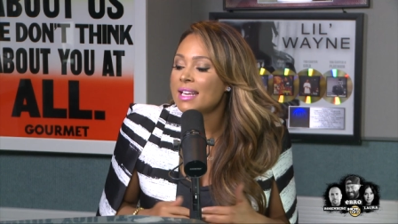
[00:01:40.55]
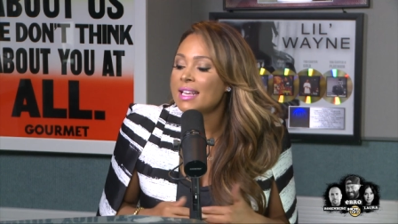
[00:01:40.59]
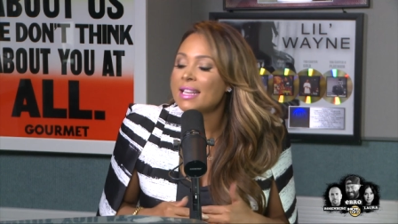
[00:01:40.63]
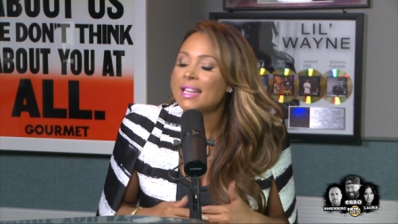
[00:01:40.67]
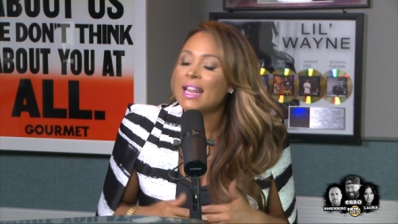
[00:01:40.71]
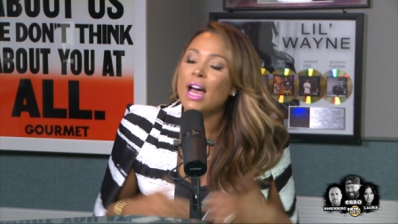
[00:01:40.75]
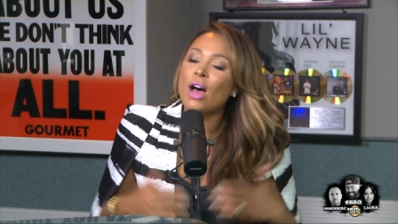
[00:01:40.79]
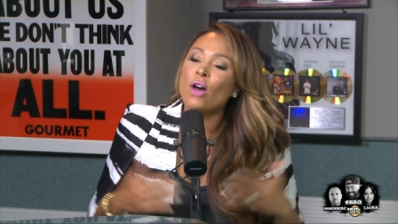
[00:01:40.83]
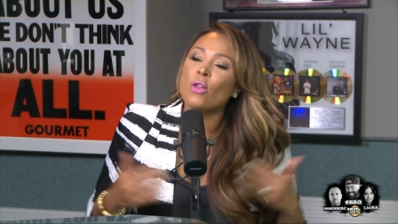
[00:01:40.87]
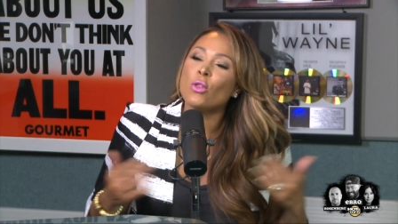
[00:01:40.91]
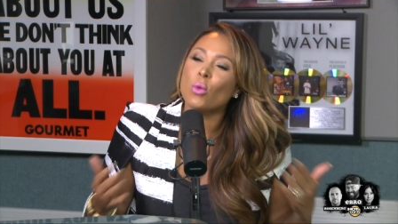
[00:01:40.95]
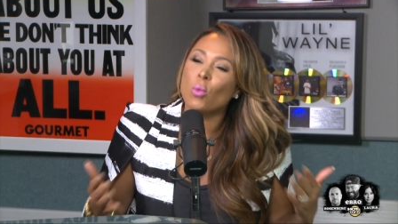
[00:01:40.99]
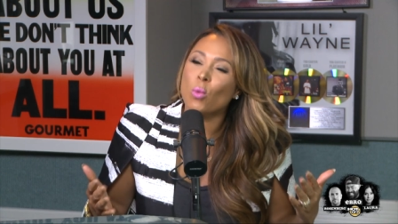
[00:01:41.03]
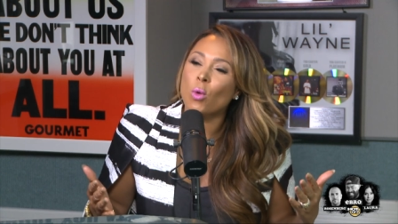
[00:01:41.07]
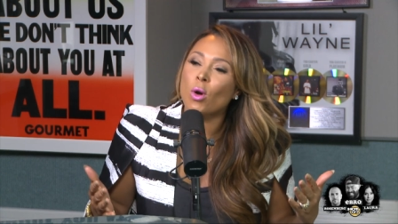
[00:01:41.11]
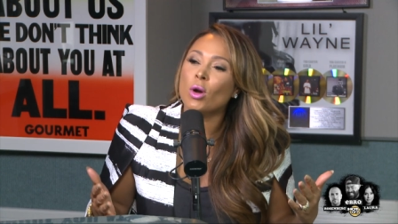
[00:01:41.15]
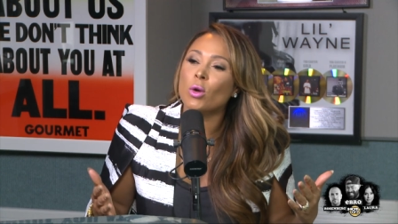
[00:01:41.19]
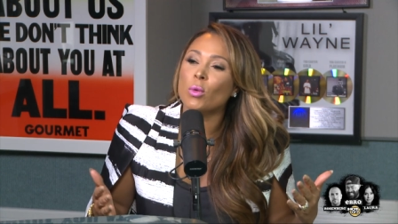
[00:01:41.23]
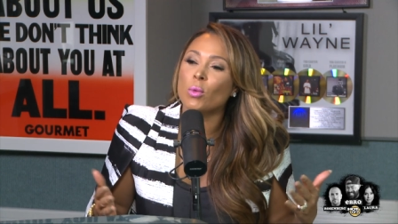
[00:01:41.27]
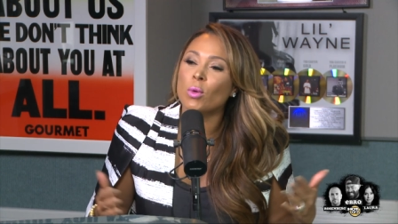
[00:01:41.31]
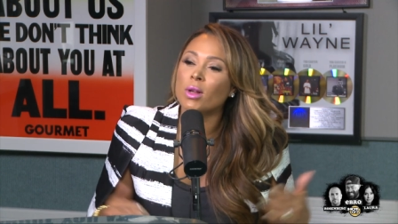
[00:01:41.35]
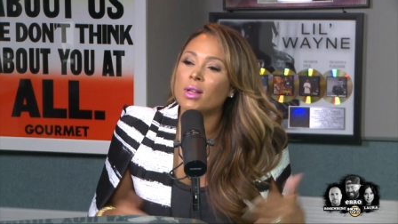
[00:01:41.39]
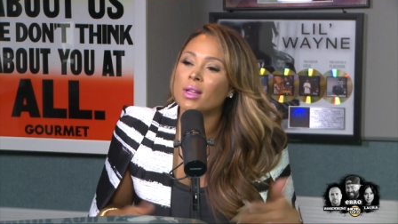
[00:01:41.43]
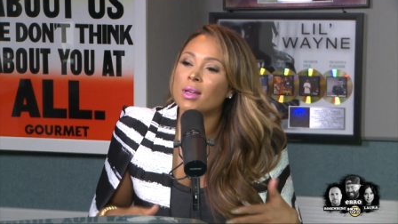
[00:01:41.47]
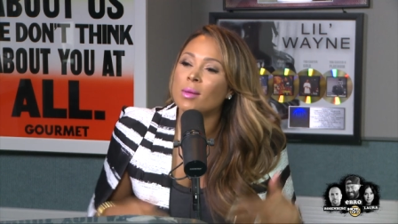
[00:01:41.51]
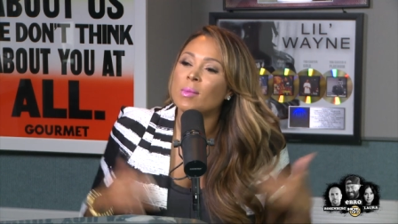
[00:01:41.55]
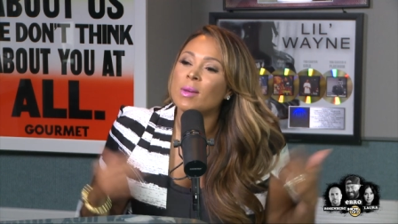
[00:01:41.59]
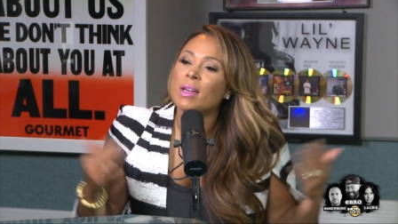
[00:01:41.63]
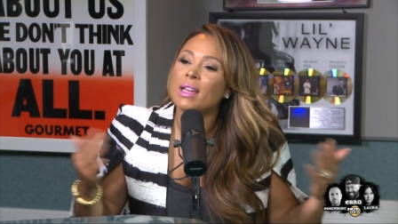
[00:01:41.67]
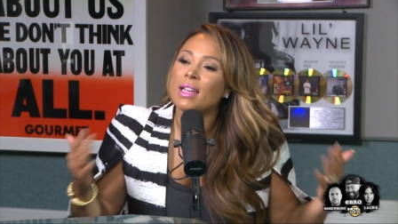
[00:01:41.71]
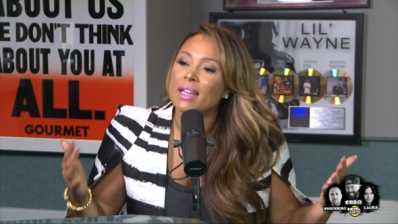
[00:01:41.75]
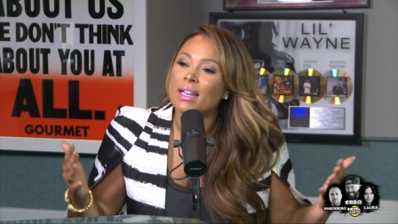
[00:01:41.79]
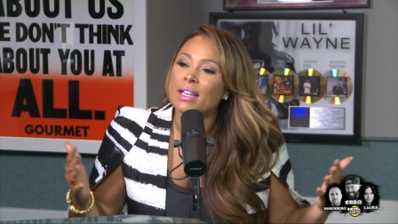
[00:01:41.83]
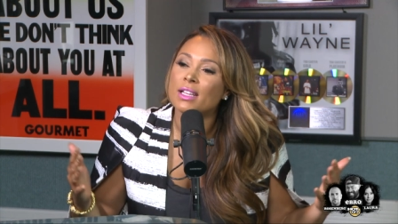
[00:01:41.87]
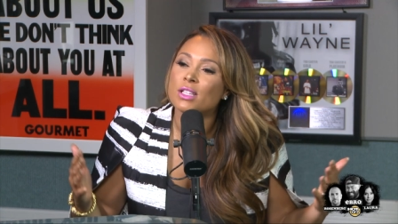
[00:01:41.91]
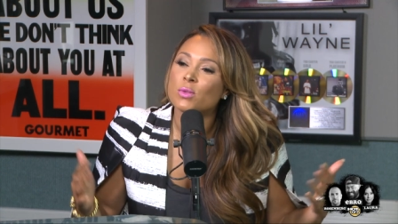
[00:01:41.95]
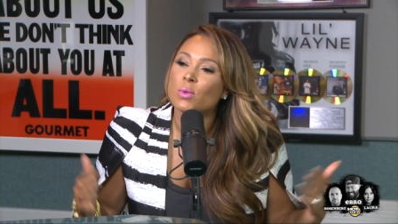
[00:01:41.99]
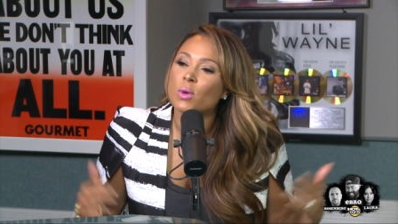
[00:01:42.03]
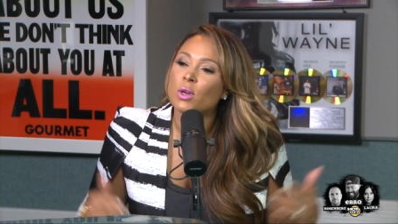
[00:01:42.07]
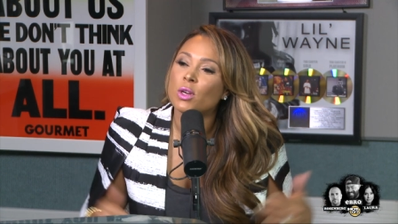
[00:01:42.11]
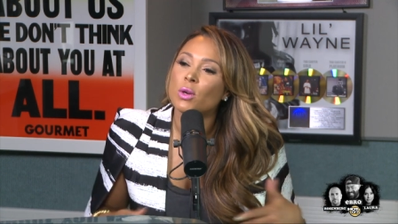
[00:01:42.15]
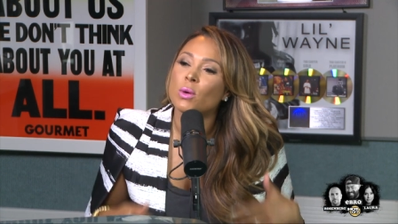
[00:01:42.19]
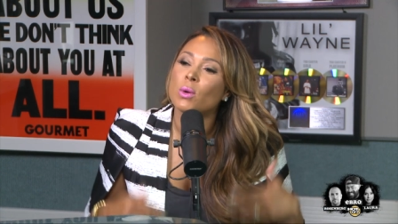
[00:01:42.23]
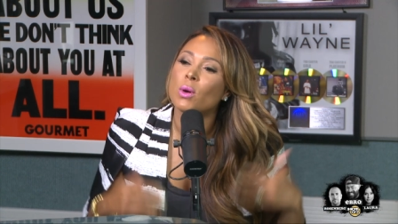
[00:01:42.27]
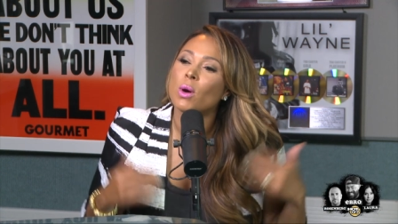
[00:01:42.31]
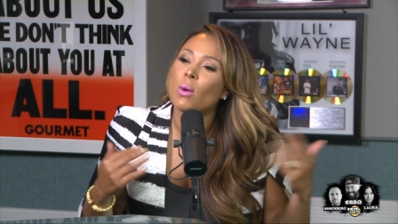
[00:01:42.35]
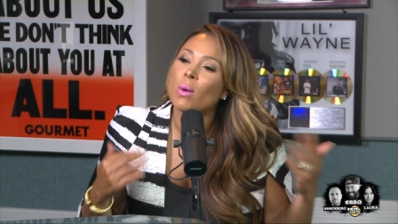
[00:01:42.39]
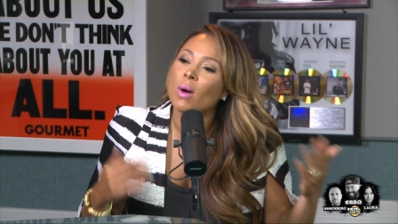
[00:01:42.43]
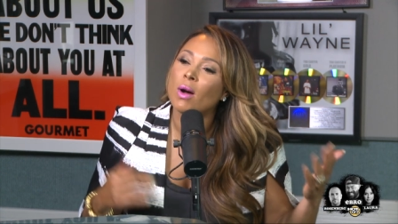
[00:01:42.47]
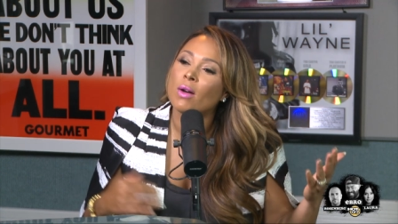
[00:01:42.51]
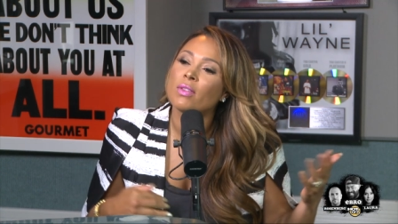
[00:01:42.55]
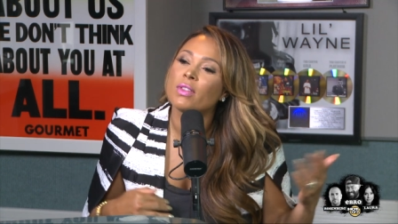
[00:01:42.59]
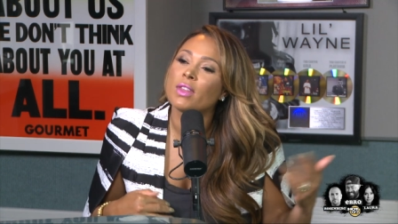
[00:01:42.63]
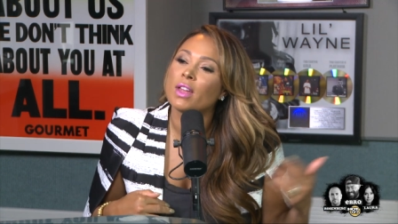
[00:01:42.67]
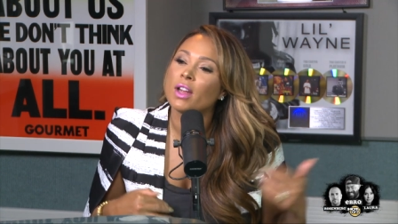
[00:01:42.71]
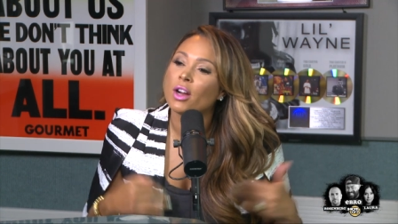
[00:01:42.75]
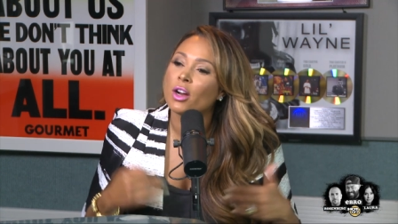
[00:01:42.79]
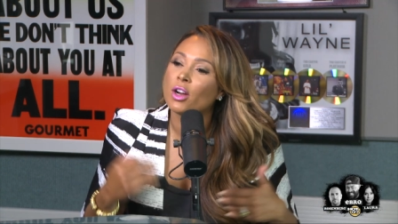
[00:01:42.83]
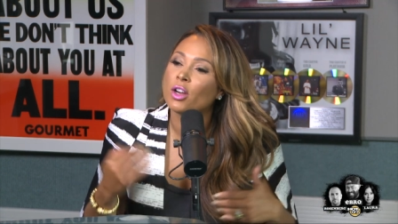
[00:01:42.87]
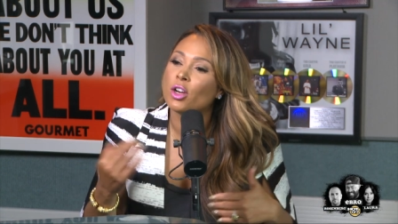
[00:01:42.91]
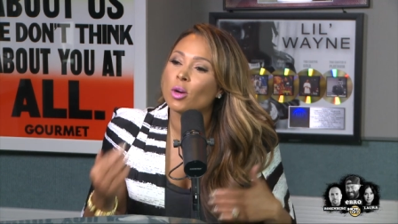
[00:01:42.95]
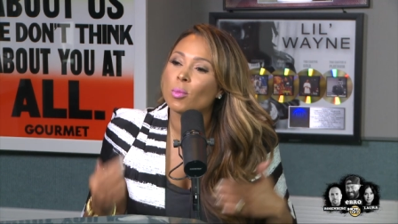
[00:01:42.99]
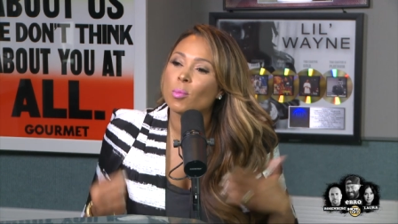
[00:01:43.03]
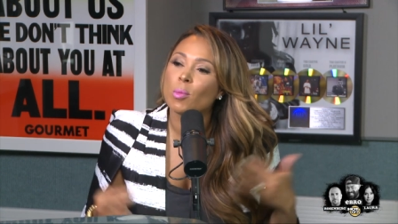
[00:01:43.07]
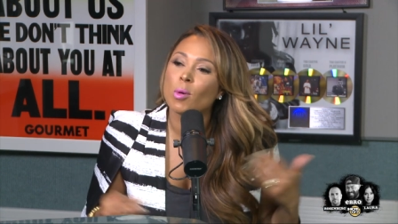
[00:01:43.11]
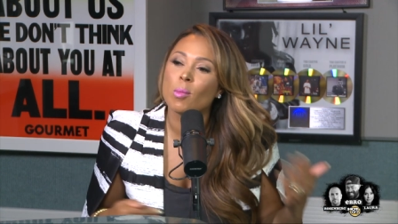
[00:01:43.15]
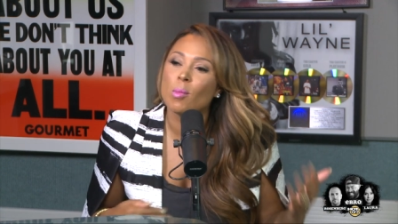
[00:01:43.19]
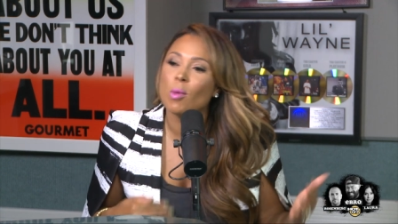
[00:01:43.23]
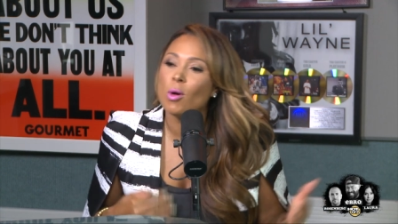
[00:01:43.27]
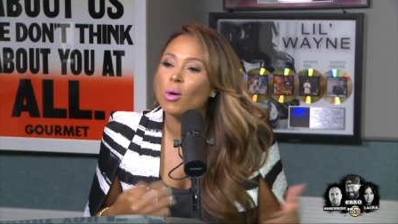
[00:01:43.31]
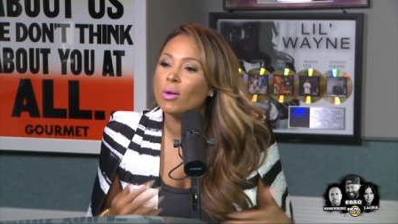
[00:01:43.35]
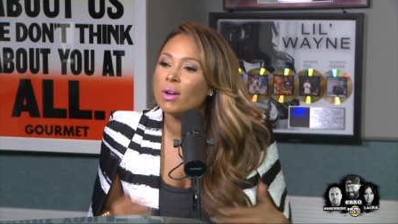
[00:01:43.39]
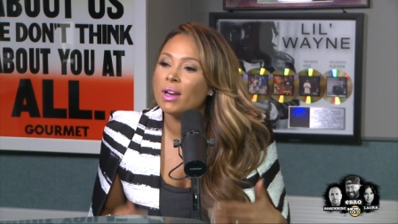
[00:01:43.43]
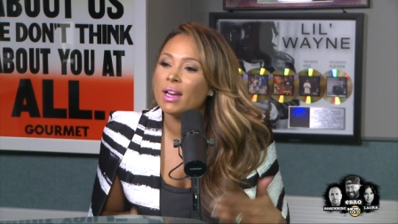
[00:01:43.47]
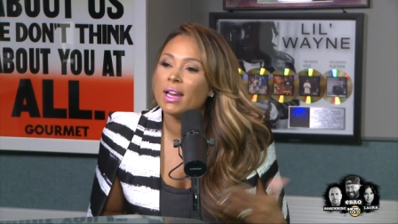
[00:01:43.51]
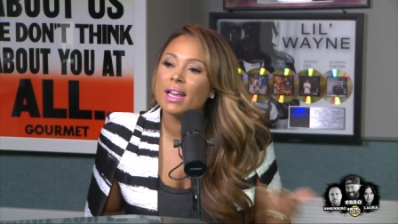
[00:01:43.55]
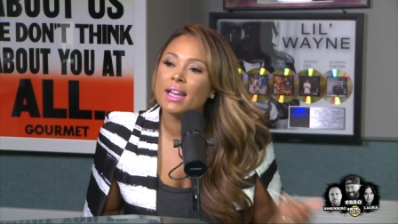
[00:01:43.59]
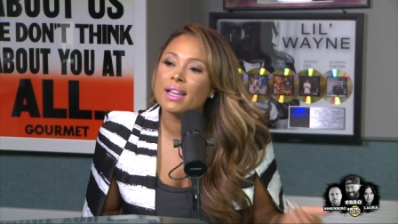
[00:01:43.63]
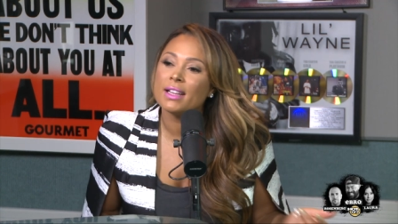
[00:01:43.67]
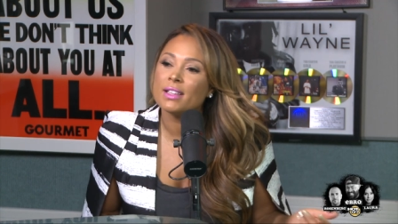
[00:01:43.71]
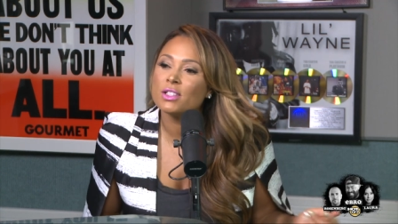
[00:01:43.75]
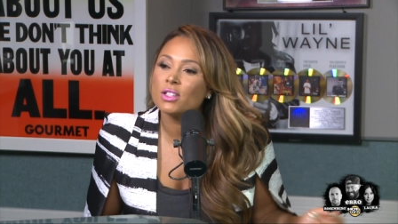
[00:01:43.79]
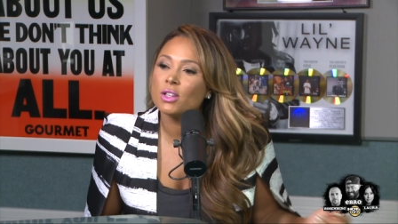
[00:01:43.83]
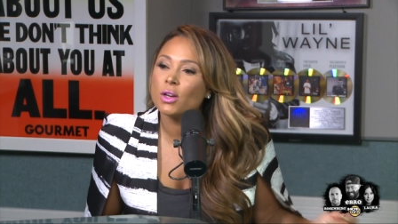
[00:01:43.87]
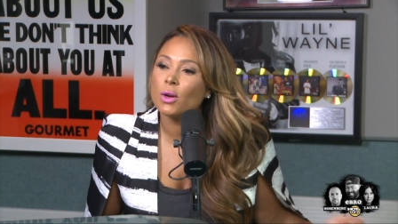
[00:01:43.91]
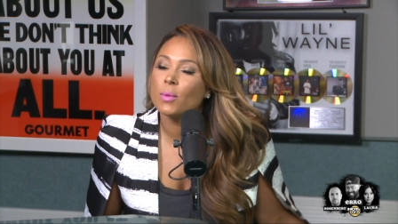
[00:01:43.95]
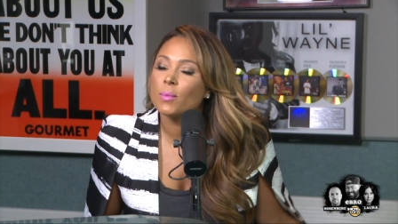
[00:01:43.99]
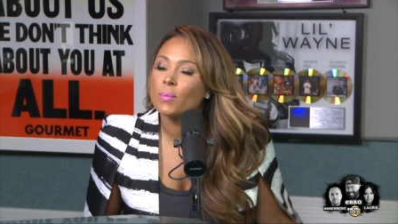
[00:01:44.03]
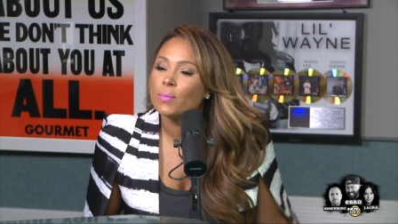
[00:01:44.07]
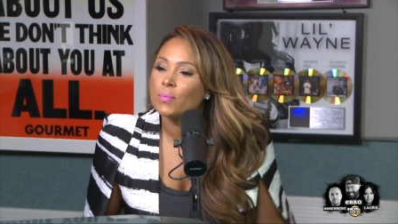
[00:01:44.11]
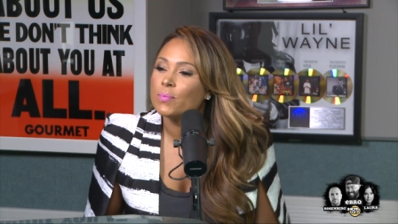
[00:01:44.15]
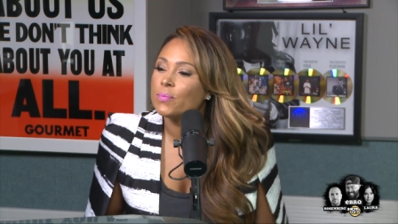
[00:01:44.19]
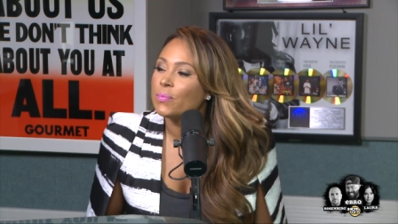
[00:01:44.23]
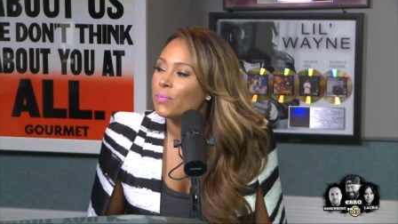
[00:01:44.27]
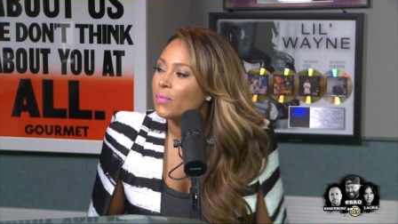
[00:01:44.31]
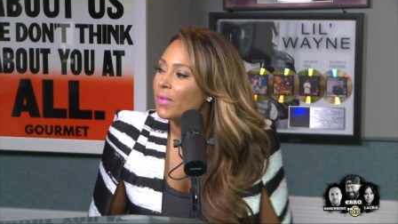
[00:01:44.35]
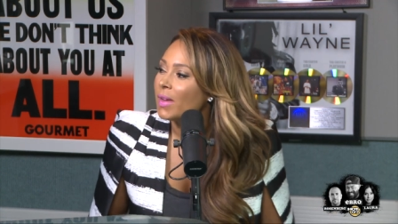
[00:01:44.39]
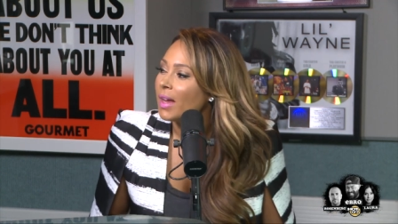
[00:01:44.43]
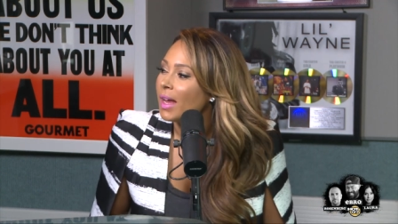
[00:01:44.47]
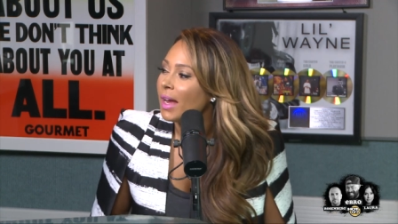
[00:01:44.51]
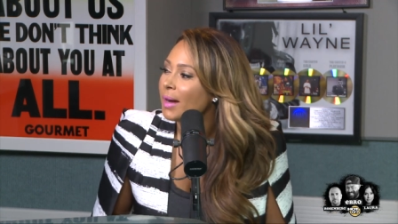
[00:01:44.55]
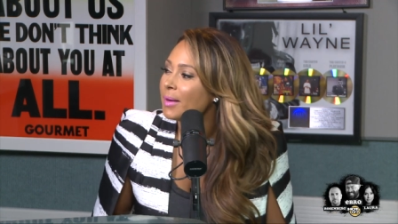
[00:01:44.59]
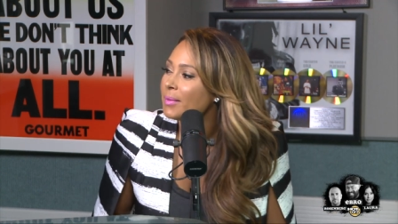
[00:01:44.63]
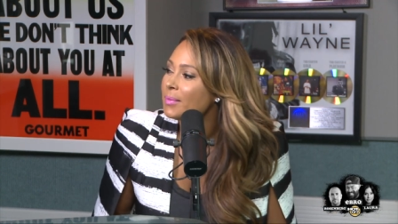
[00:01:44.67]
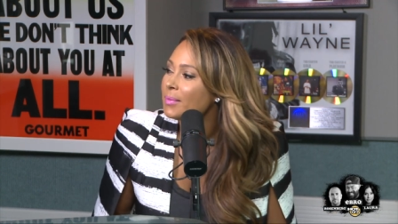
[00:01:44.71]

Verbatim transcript: and now the work really begins when you go out there and you're promoting it so yeah